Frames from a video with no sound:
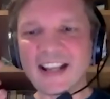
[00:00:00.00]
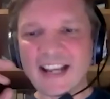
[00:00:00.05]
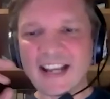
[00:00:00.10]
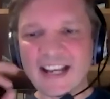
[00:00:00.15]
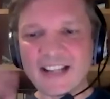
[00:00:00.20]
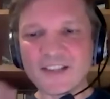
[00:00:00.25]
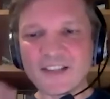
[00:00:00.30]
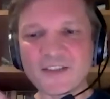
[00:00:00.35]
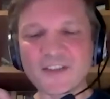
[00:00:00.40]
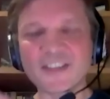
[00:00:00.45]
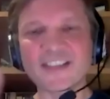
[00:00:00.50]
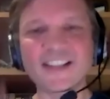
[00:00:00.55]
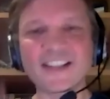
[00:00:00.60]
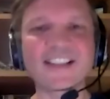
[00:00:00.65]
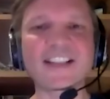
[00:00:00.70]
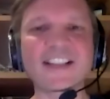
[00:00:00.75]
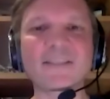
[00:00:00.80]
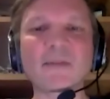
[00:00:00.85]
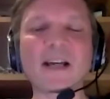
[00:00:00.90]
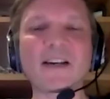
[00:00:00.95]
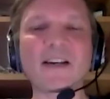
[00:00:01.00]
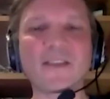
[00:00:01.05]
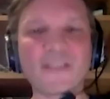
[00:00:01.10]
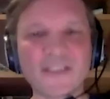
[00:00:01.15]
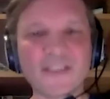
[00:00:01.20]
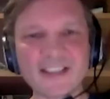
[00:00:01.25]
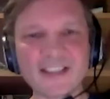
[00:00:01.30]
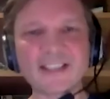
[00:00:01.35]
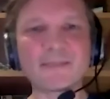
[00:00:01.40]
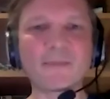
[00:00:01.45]
interestingly
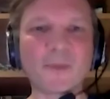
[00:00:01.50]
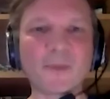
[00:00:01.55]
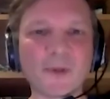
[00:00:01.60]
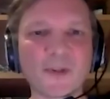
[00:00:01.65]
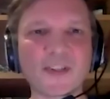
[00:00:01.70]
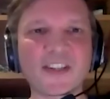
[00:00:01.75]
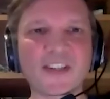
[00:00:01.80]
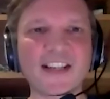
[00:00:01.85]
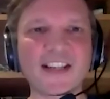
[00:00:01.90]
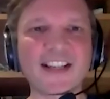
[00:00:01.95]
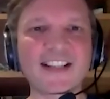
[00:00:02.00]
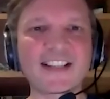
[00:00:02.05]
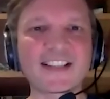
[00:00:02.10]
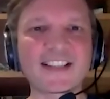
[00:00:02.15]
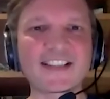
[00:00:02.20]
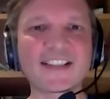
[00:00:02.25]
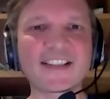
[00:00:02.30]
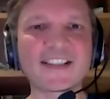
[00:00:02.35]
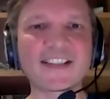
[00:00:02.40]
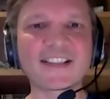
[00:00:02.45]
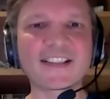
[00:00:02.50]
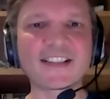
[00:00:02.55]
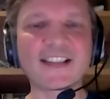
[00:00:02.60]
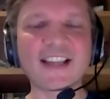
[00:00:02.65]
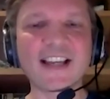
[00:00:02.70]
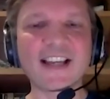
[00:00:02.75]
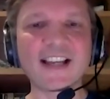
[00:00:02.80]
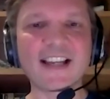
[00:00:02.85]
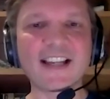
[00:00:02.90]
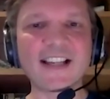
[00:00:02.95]
about this book is that
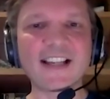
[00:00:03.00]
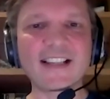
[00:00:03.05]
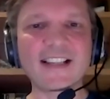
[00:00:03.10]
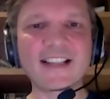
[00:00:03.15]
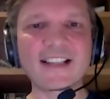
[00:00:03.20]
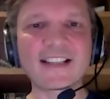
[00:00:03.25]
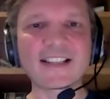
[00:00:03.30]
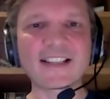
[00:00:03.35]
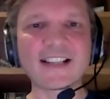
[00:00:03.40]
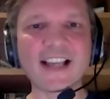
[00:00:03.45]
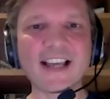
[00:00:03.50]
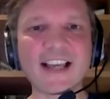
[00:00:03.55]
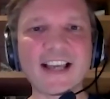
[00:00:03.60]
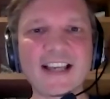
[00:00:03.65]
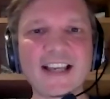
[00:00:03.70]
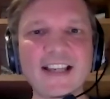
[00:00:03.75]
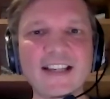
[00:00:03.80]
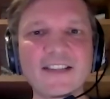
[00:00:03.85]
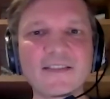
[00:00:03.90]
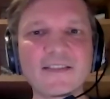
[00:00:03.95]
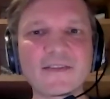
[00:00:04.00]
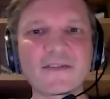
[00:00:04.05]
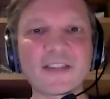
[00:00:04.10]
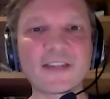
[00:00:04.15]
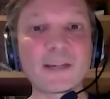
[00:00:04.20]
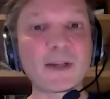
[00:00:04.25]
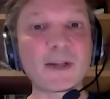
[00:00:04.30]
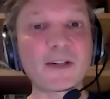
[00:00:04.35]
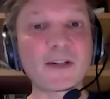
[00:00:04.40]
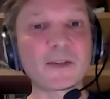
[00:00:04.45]
there is a
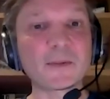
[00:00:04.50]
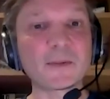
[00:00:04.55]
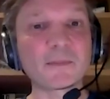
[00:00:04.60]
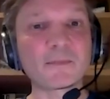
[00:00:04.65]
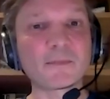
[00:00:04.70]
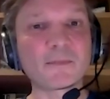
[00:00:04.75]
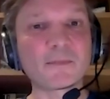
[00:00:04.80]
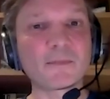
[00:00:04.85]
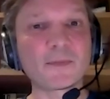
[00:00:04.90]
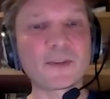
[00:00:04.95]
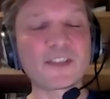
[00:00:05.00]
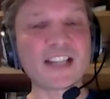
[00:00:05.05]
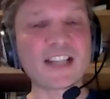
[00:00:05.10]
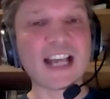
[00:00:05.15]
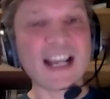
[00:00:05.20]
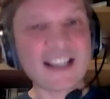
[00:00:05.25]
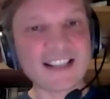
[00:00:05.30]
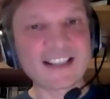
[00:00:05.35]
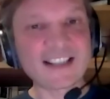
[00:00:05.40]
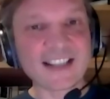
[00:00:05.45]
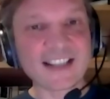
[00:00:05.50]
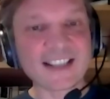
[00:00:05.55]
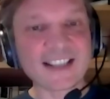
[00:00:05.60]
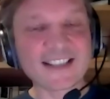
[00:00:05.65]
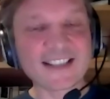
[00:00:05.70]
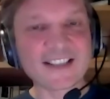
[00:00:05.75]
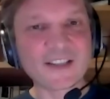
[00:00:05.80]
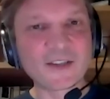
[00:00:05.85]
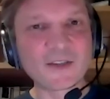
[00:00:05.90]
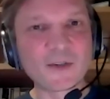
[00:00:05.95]
female
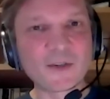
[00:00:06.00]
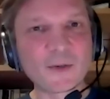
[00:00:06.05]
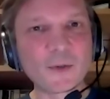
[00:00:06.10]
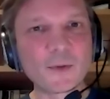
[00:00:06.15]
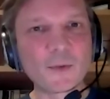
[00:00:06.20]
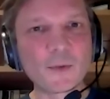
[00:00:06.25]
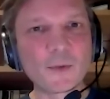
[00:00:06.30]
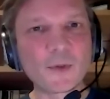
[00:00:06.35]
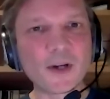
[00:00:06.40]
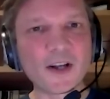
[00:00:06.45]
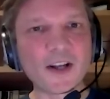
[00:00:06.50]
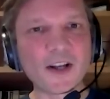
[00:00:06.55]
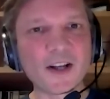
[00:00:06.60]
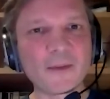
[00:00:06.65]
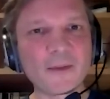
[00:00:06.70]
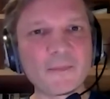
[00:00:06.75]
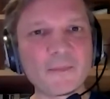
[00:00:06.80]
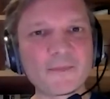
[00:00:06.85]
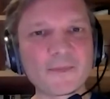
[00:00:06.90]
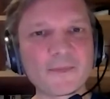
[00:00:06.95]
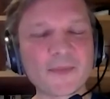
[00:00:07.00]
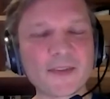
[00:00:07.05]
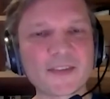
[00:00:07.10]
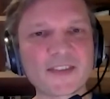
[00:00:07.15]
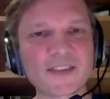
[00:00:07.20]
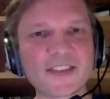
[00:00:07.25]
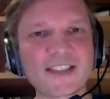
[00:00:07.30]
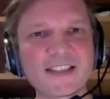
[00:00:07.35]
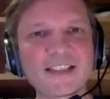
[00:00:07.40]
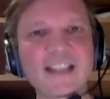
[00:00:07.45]
protagonist who
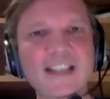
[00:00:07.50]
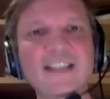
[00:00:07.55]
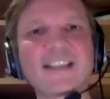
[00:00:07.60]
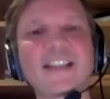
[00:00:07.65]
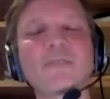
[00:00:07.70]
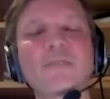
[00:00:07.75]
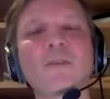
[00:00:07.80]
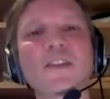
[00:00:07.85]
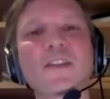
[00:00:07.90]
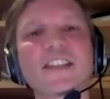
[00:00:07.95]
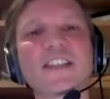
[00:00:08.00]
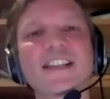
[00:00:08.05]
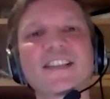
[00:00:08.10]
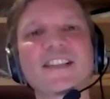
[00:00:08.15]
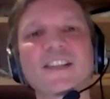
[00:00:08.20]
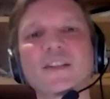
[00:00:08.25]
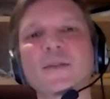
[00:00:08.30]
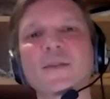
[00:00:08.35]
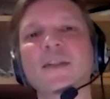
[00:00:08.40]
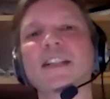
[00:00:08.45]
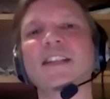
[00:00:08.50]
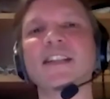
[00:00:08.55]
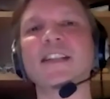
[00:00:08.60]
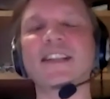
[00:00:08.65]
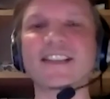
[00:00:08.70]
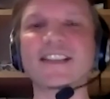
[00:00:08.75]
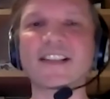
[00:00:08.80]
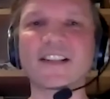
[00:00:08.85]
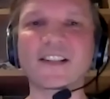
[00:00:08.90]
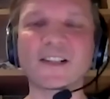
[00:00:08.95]
Tintin runs into in
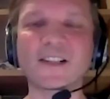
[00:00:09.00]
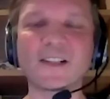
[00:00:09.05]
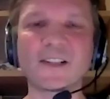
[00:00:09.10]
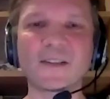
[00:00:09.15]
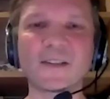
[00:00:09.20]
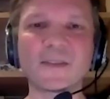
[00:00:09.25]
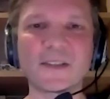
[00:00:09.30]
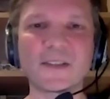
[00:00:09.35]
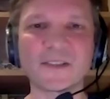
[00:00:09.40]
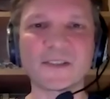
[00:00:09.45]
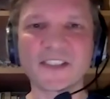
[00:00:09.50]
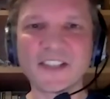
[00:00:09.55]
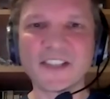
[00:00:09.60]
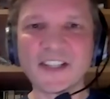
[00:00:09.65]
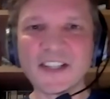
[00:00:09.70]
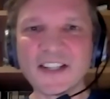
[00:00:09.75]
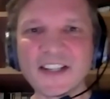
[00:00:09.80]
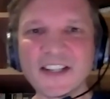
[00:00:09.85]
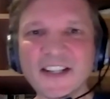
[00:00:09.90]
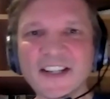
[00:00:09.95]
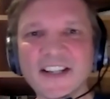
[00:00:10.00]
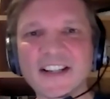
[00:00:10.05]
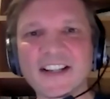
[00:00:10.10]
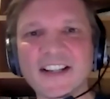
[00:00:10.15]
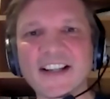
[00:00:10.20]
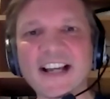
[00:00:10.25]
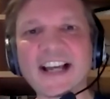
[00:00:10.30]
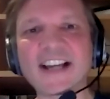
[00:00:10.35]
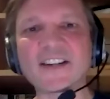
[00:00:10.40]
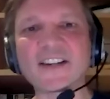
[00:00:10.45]
this colonial
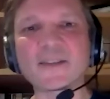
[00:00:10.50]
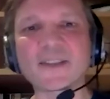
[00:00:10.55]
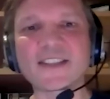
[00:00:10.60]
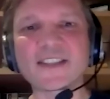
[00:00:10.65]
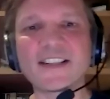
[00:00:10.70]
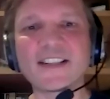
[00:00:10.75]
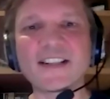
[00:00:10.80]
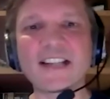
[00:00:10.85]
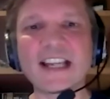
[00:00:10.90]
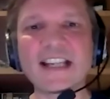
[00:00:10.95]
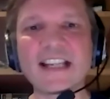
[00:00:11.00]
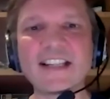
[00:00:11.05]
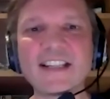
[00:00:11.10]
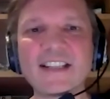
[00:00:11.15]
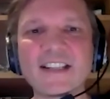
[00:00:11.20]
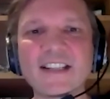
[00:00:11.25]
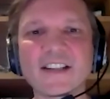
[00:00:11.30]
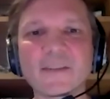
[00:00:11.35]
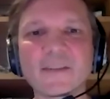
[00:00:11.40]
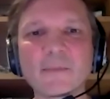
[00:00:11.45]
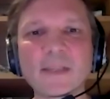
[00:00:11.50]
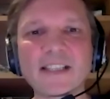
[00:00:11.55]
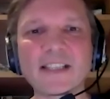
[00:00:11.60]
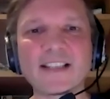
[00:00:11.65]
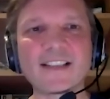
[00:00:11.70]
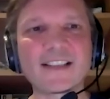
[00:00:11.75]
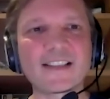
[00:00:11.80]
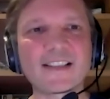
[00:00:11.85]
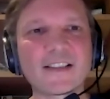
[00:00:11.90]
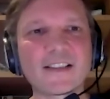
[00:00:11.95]
house in India,
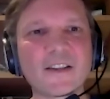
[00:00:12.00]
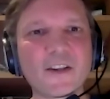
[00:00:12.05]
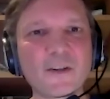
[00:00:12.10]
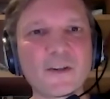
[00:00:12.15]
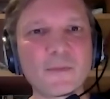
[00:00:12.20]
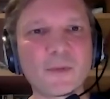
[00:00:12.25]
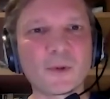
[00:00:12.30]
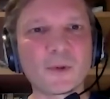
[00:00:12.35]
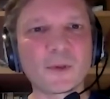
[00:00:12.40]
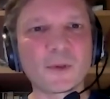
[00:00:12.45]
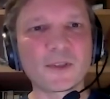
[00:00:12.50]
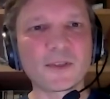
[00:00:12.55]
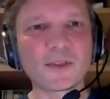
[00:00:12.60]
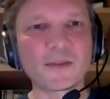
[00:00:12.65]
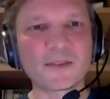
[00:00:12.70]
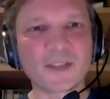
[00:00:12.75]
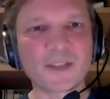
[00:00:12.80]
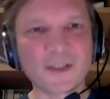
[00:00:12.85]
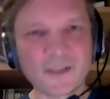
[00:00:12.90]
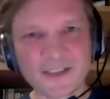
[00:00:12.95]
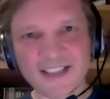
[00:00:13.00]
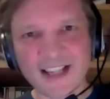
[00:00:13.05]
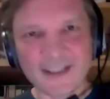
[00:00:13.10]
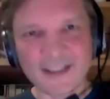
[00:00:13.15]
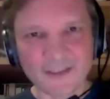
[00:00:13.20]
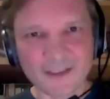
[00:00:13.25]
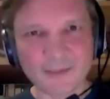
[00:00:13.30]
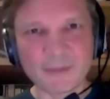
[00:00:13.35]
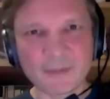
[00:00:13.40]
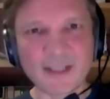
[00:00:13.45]
Mrs. Snowball, who turns
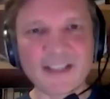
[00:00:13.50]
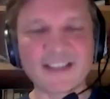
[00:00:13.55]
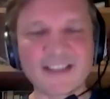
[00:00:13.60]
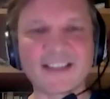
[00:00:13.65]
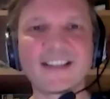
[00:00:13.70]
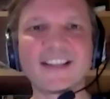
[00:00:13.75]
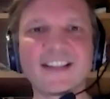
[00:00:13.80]
out to be